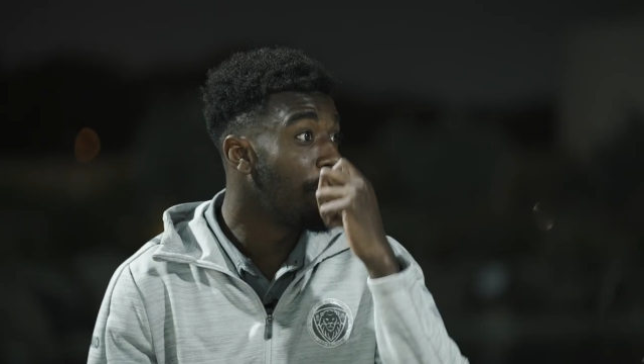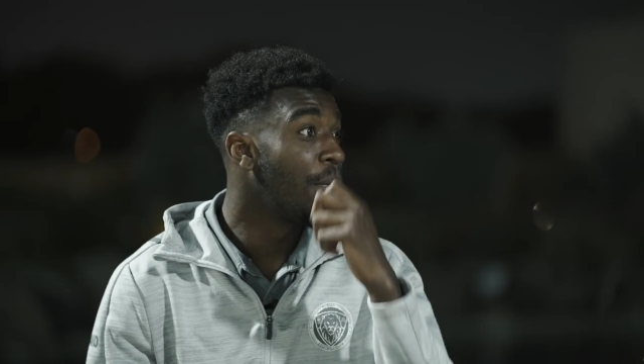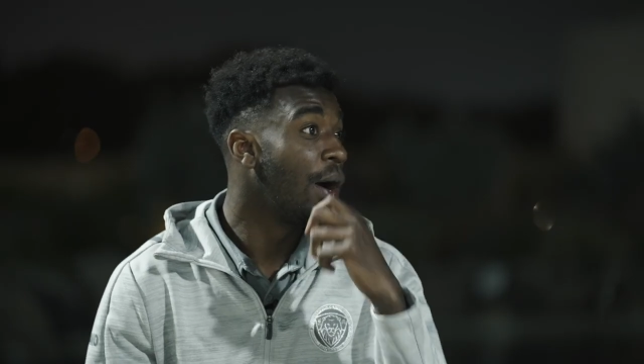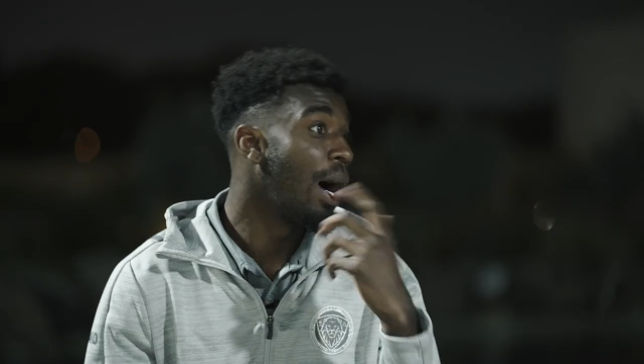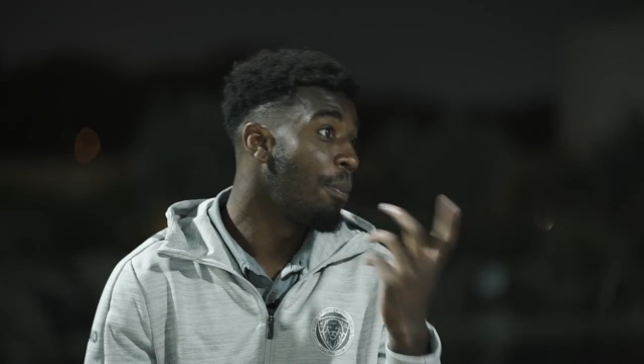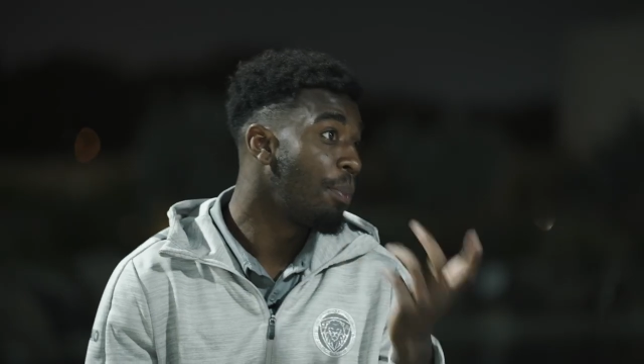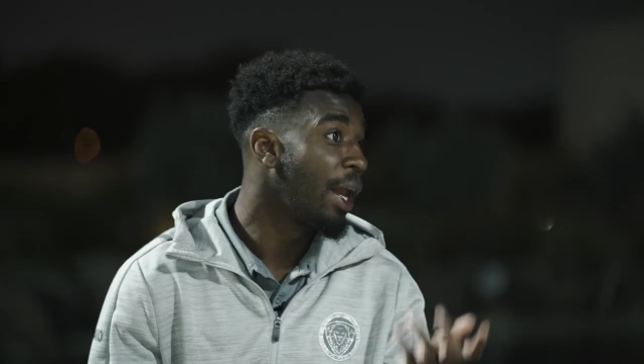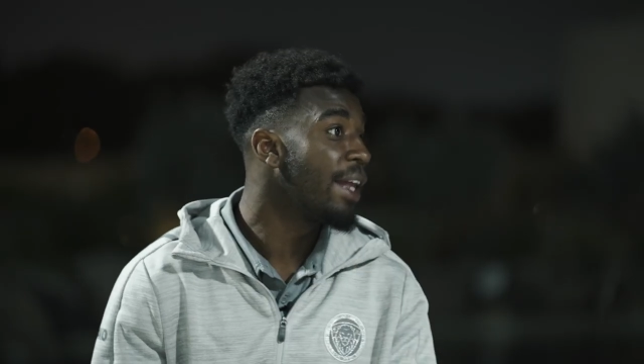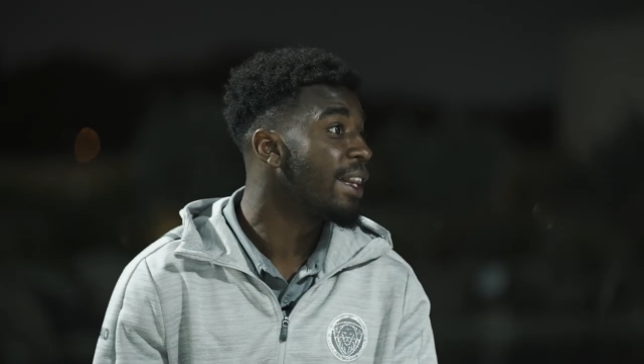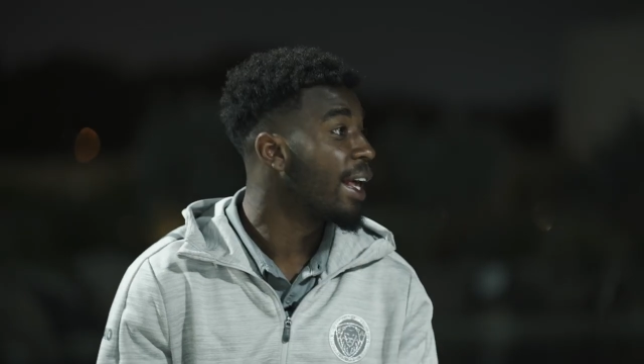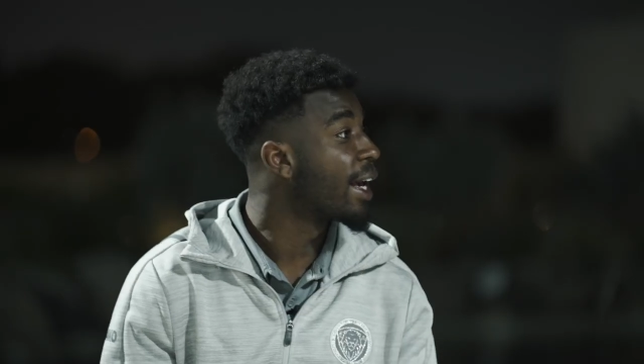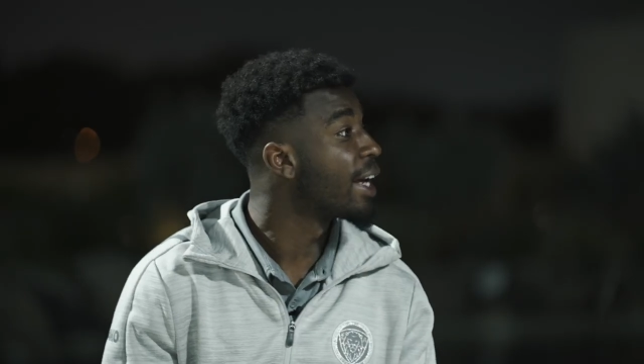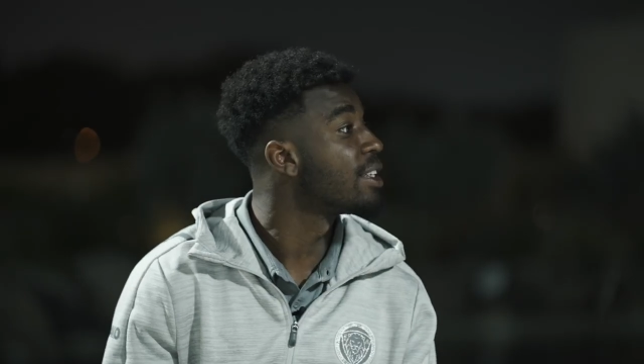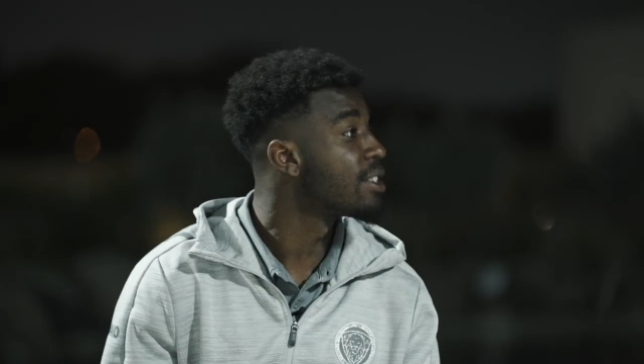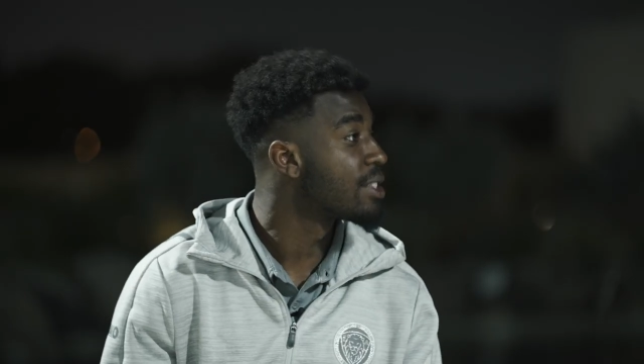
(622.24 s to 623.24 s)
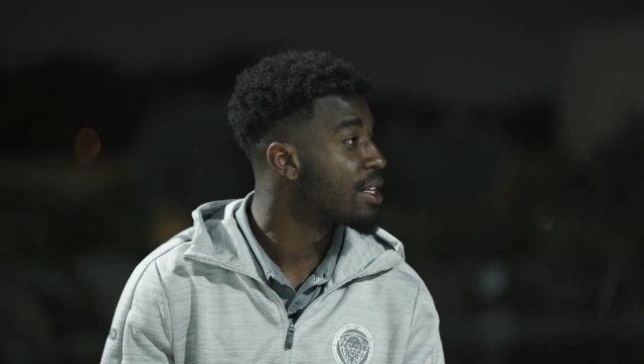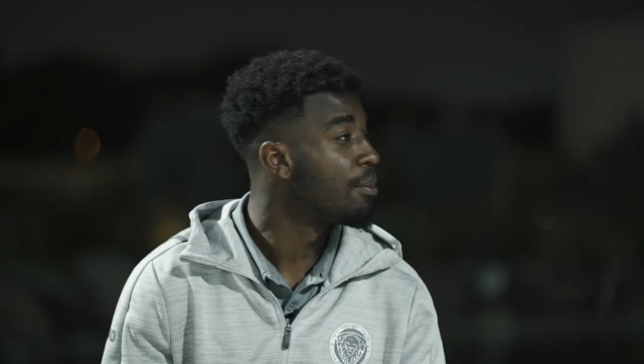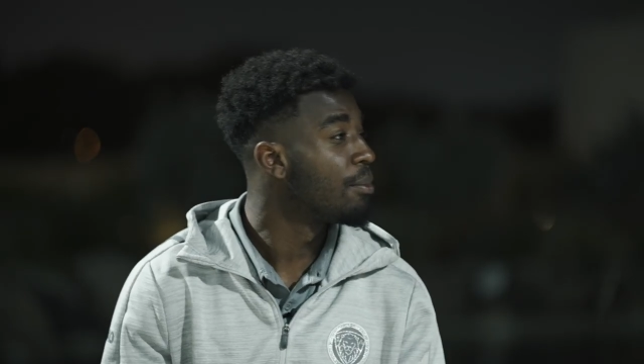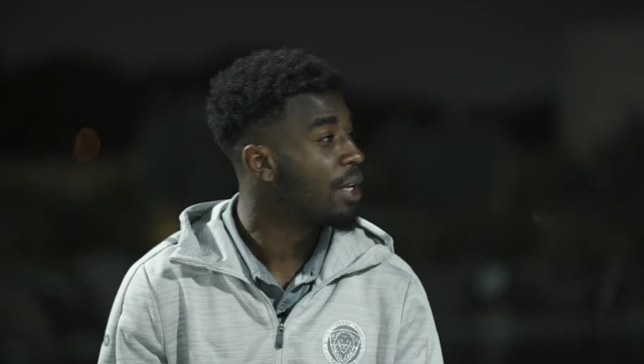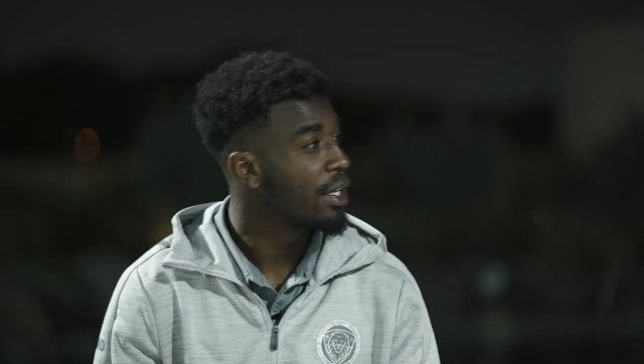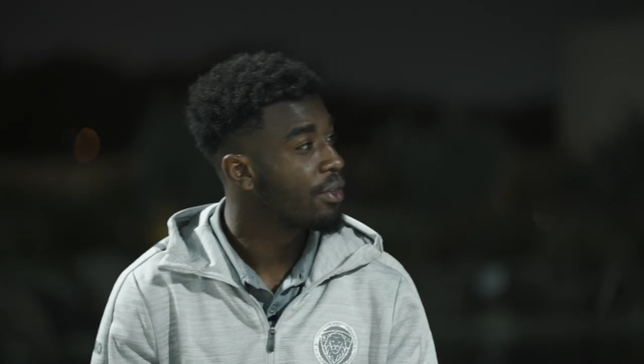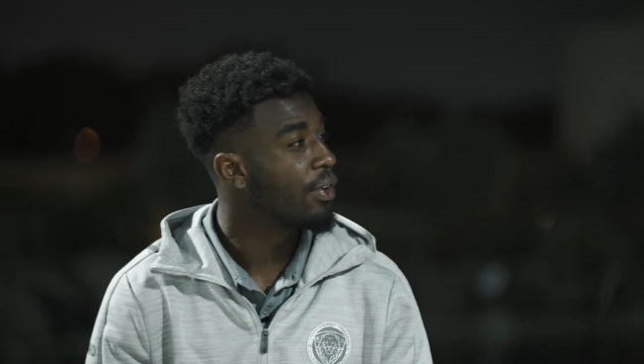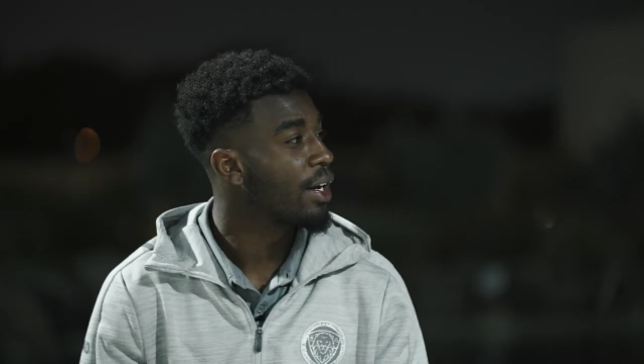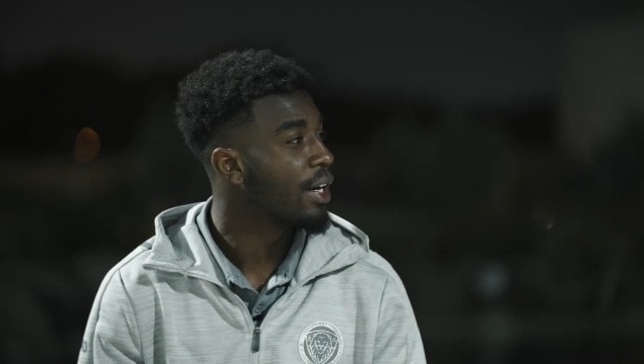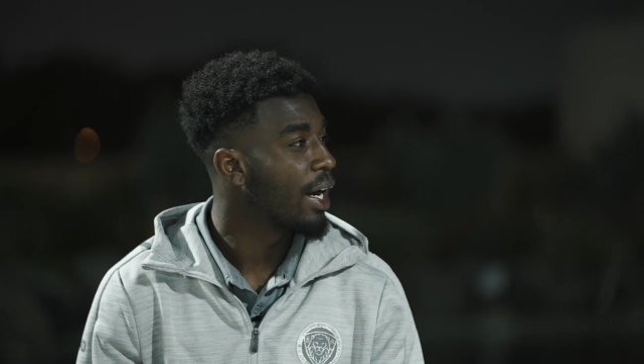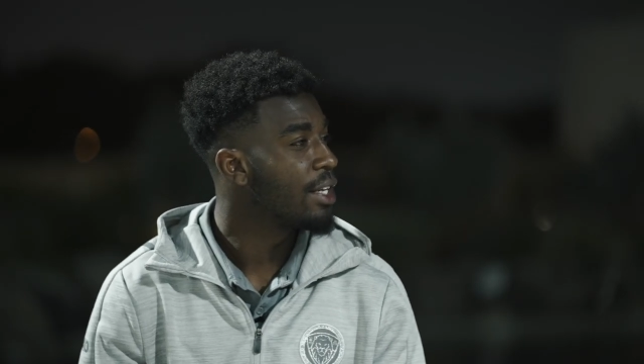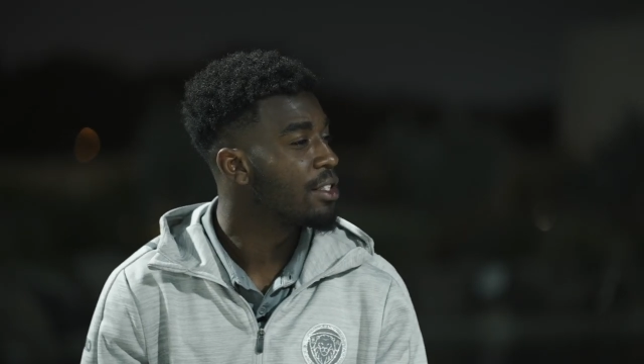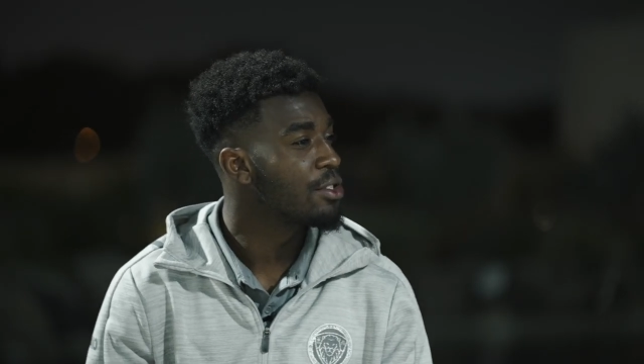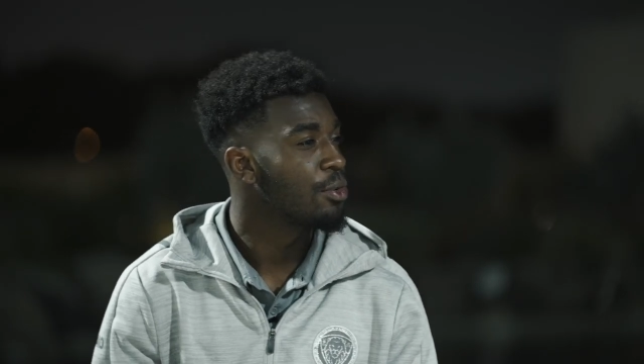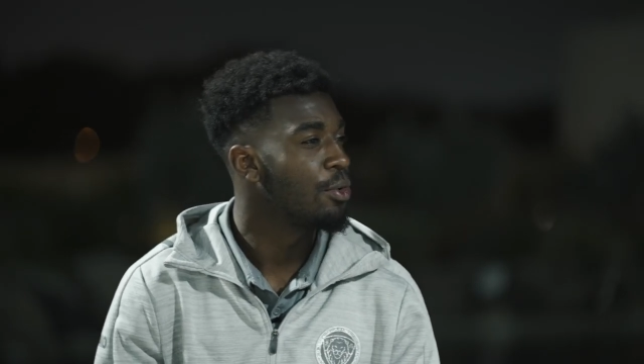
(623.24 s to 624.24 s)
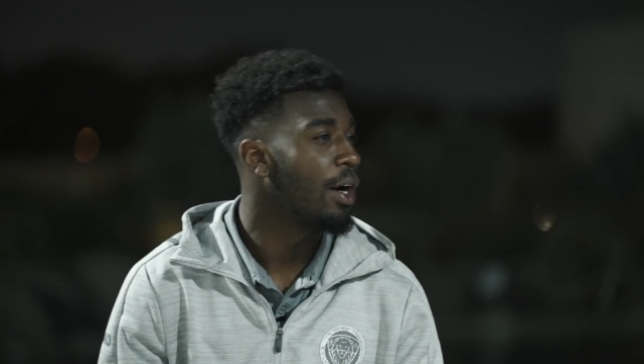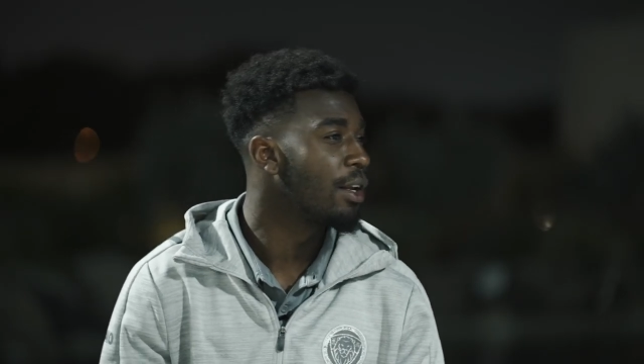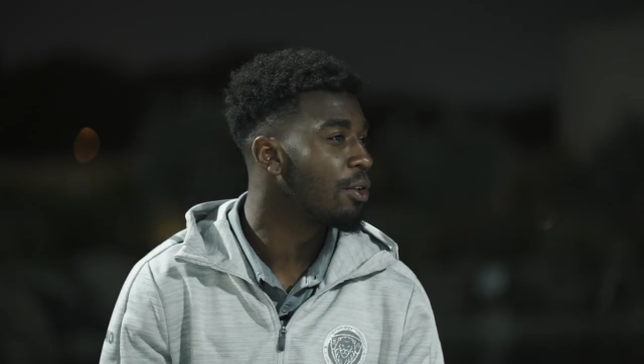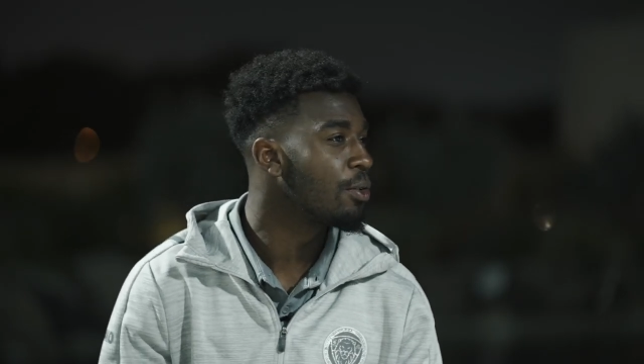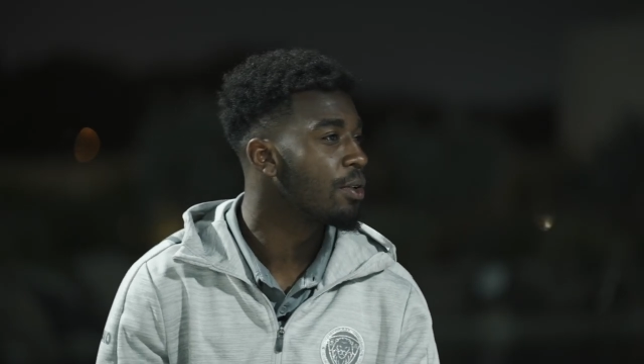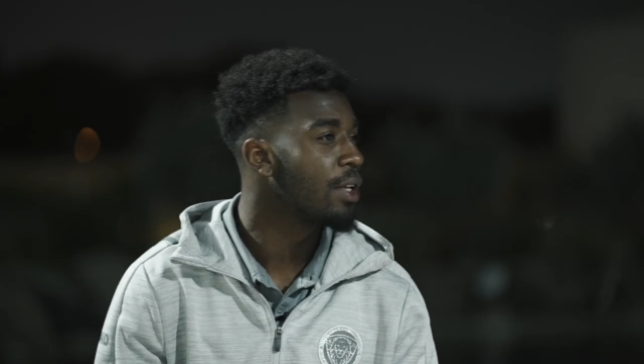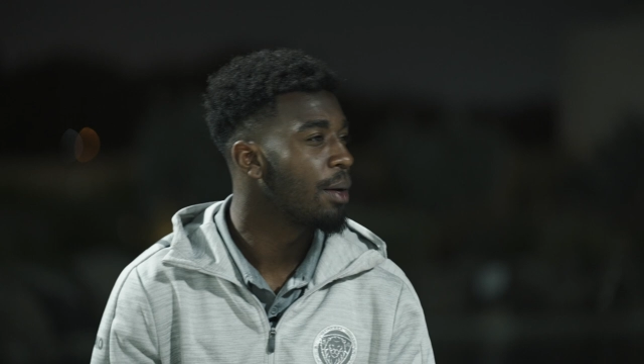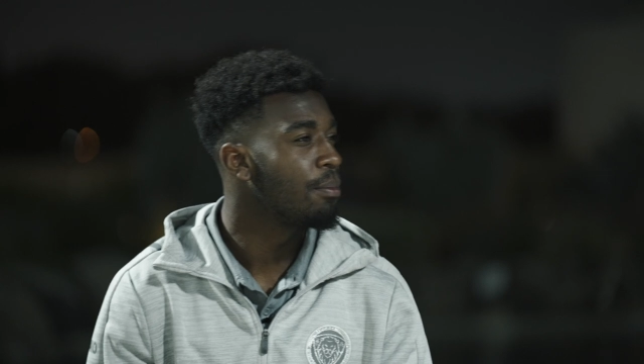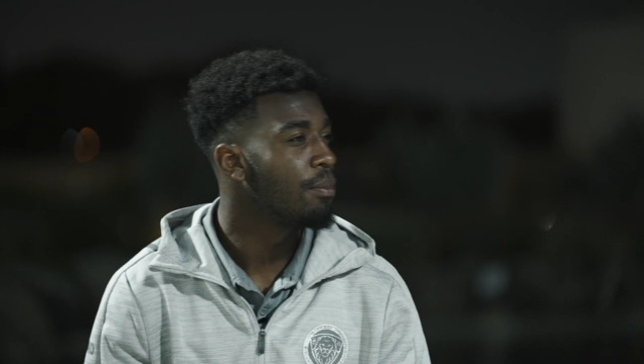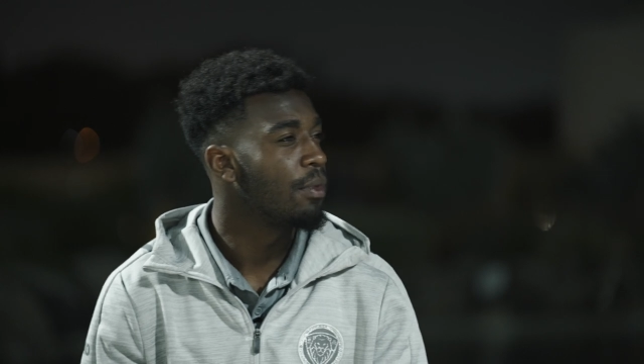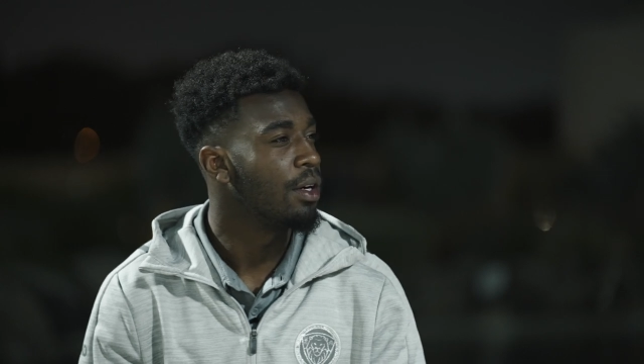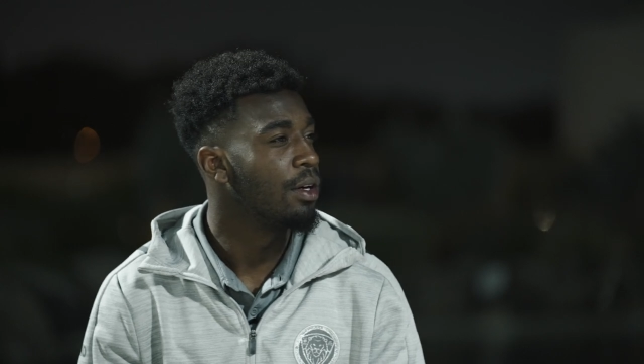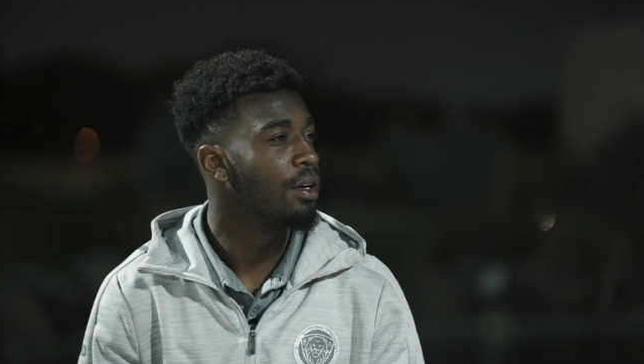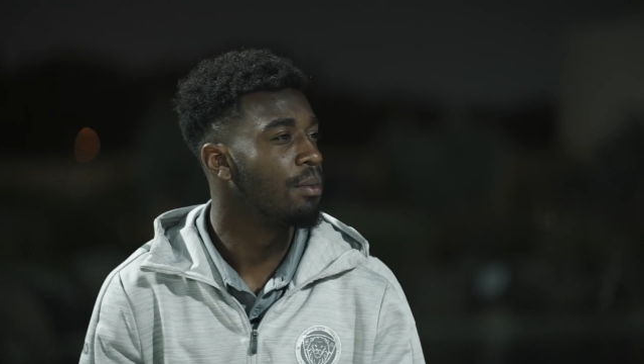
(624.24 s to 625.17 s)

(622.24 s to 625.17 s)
I played against some Latvian guys, so mm-hmm. I know them.